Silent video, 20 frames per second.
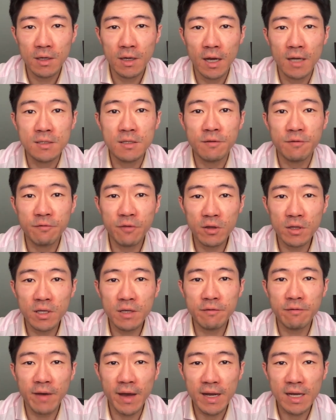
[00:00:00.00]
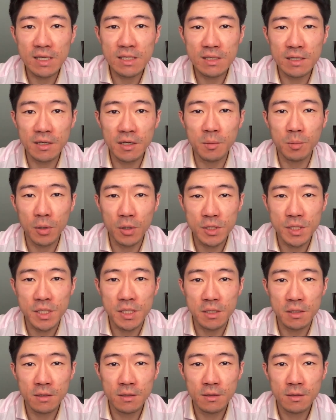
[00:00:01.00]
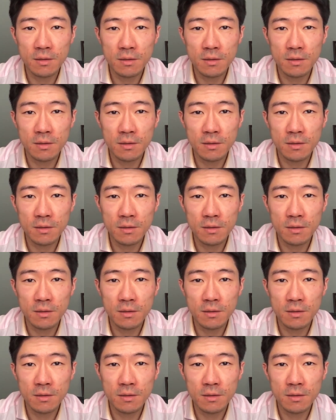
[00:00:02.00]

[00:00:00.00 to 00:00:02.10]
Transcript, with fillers: as a fully vaccinated person,